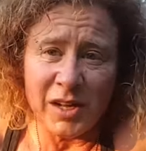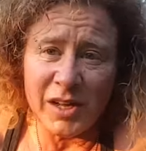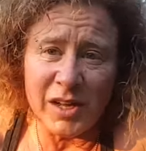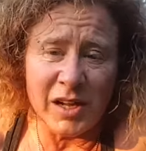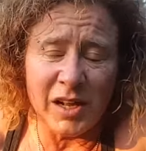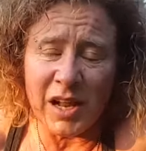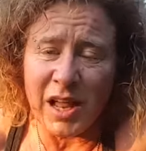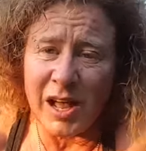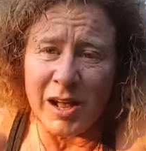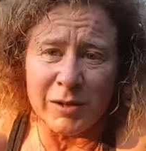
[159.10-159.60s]

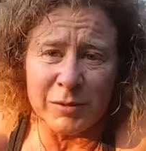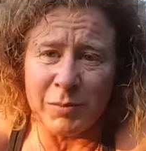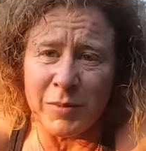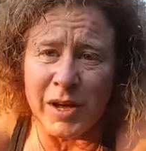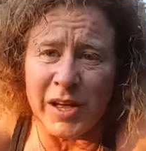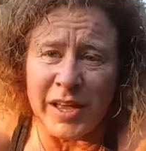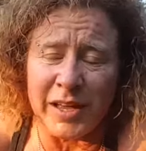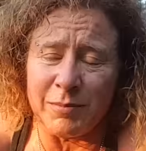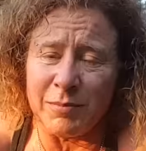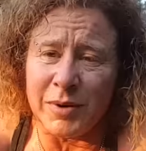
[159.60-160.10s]
allowed
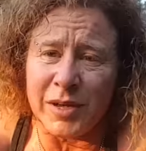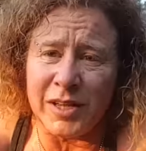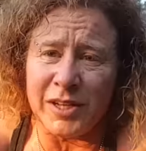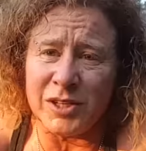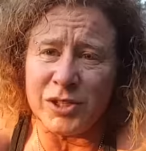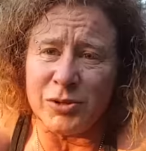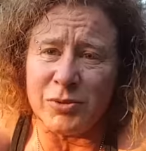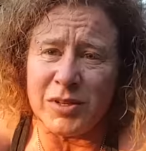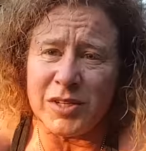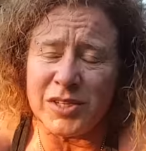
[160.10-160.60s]
my
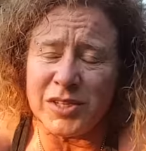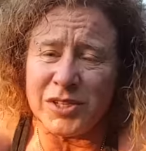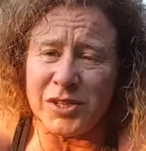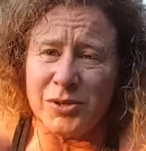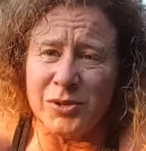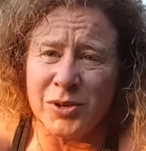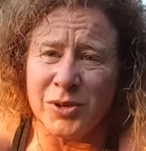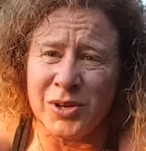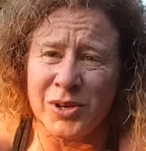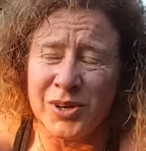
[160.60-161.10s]
injuries
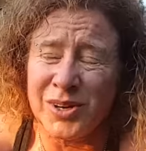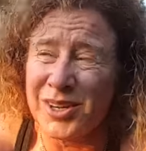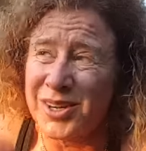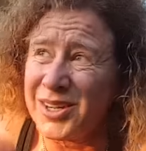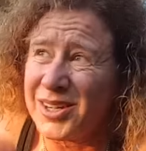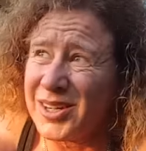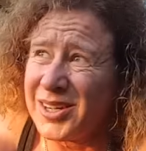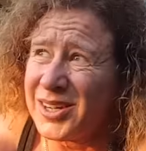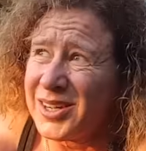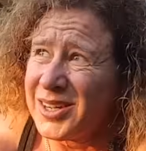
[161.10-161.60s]
to
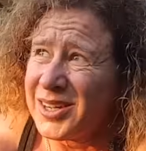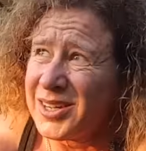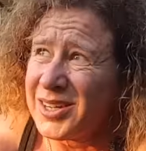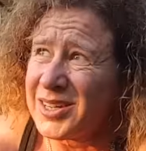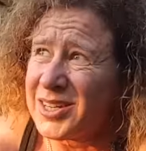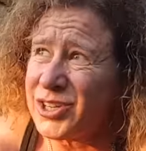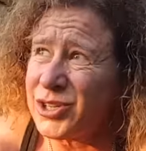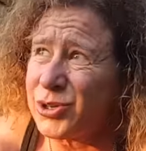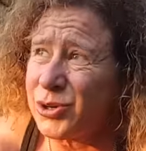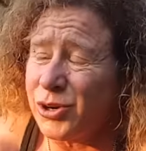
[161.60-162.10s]

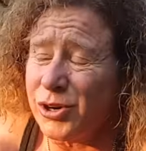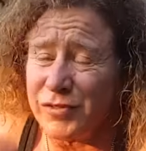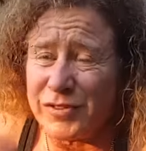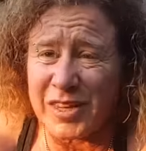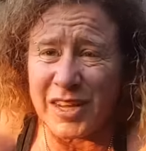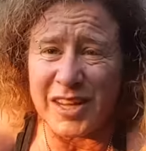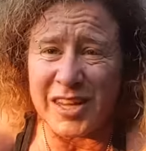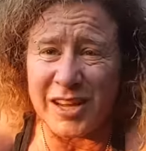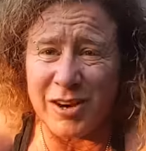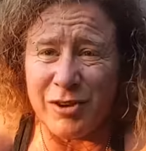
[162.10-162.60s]
sort of
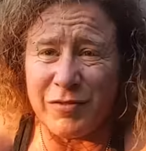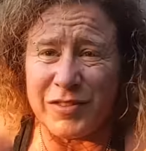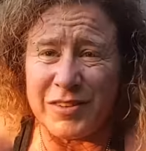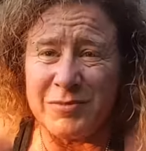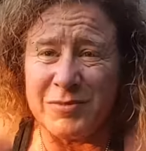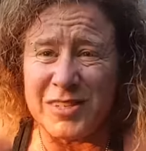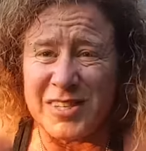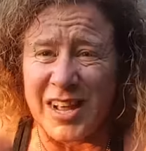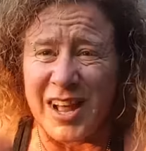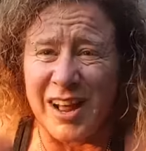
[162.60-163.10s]
take care of
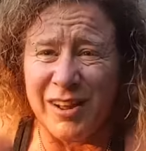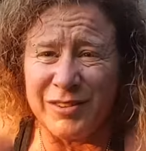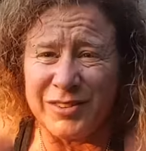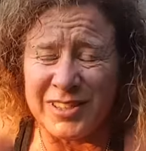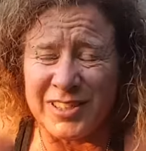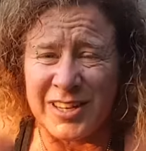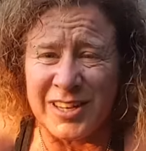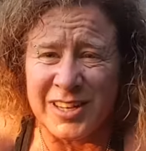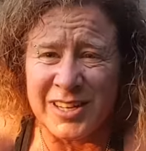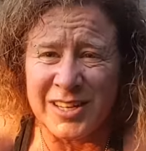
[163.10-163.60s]

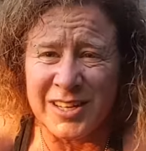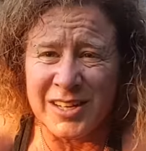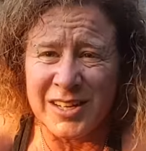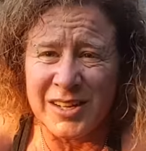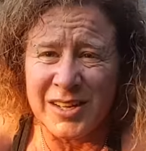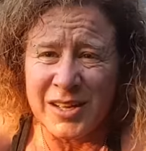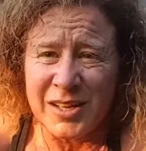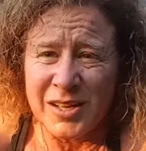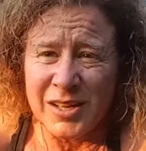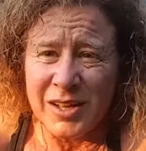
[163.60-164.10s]
themselves.
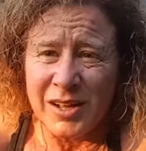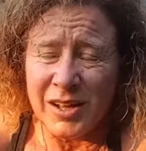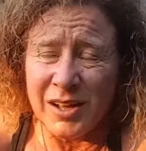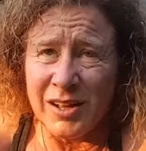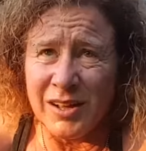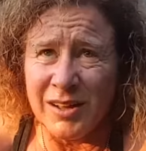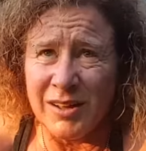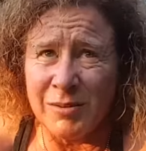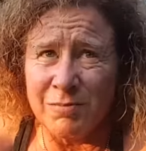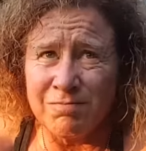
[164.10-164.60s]

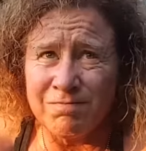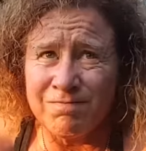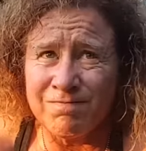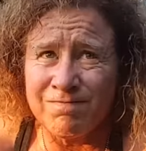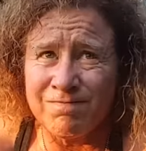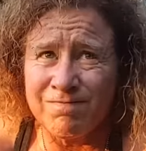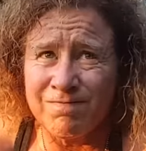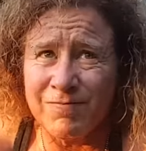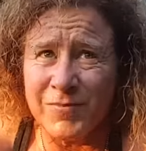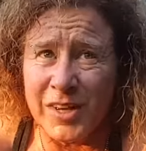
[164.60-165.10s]
I
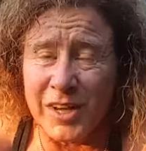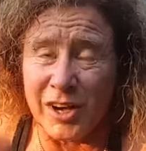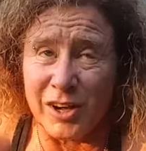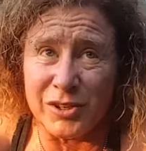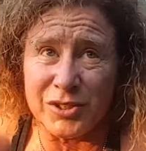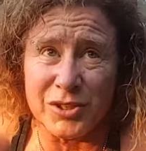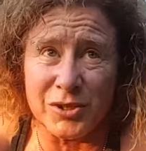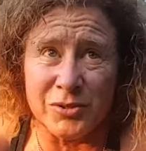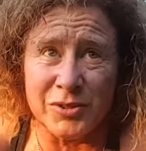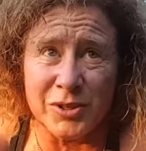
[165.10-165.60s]

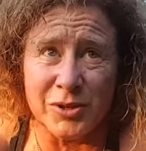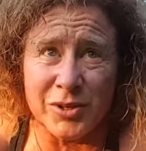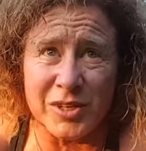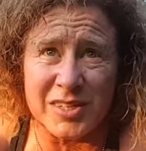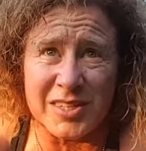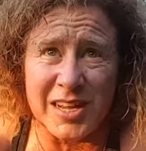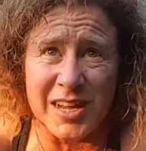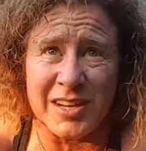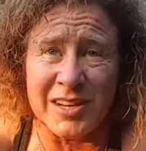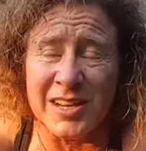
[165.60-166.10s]
also
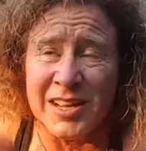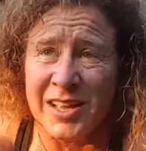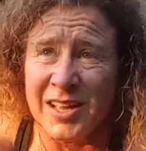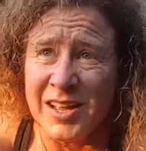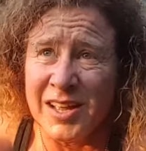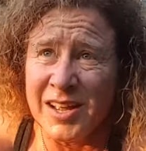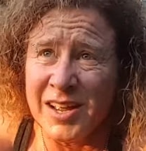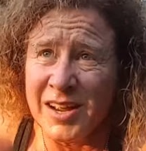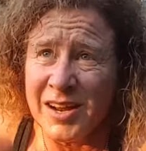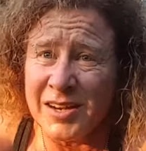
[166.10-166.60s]
noticed that
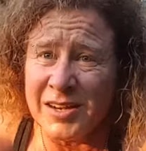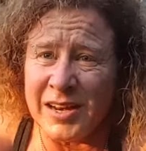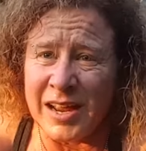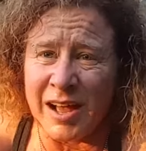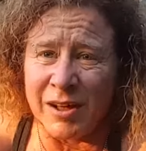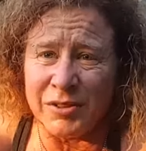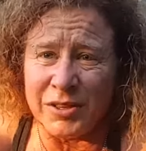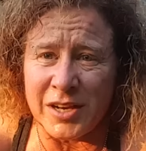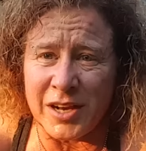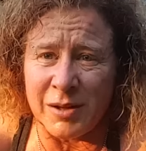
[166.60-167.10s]

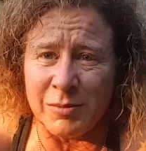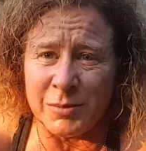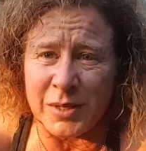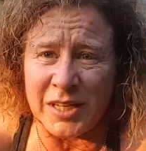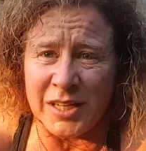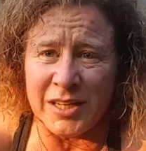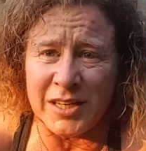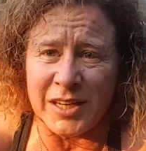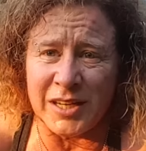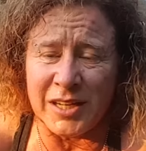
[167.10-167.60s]
now that I'm
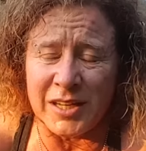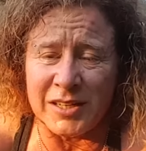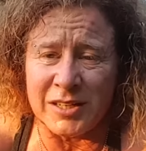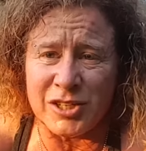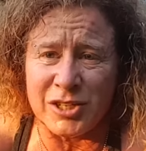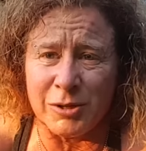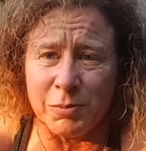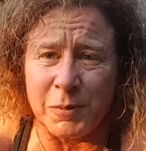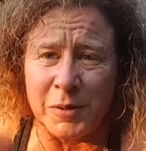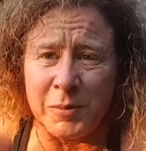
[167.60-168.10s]
eating and
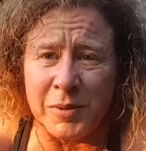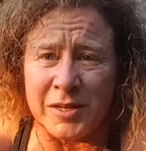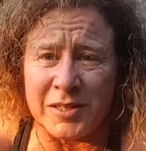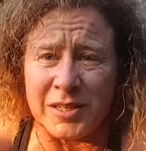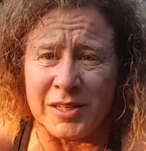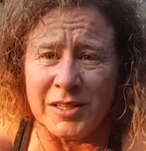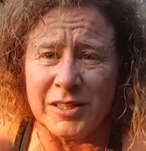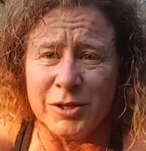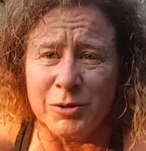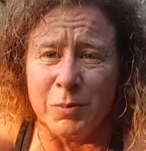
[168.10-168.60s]

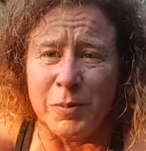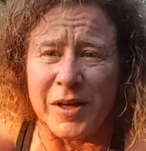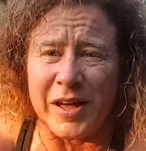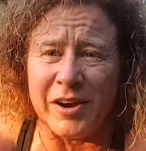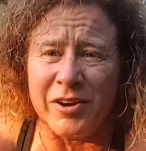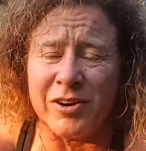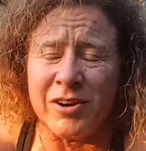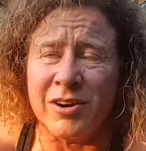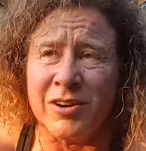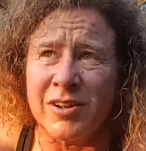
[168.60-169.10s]
supplementing a little
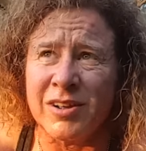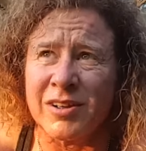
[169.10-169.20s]
better,